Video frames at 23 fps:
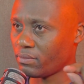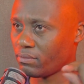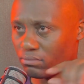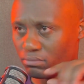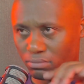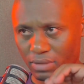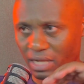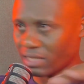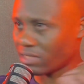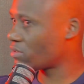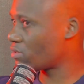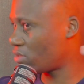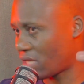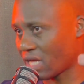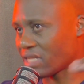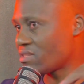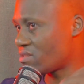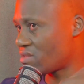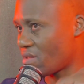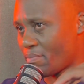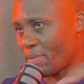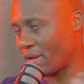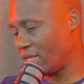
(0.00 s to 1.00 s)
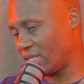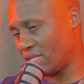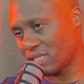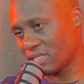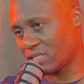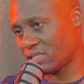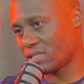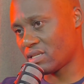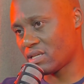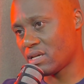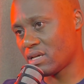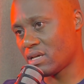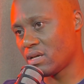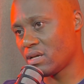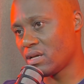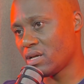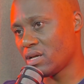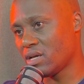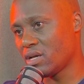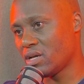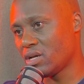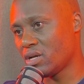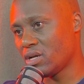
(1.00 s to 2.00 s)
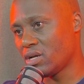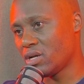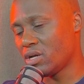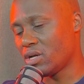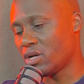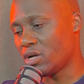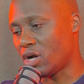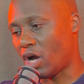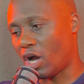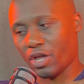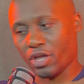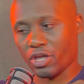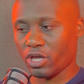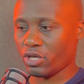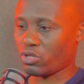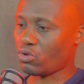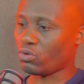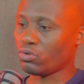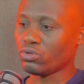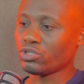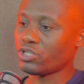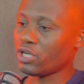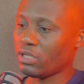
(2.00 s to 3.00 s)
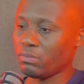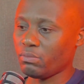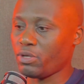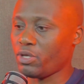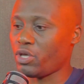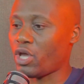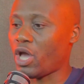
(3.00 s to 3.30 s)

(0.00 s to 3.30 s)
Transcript: That's the basis. Don't tell me,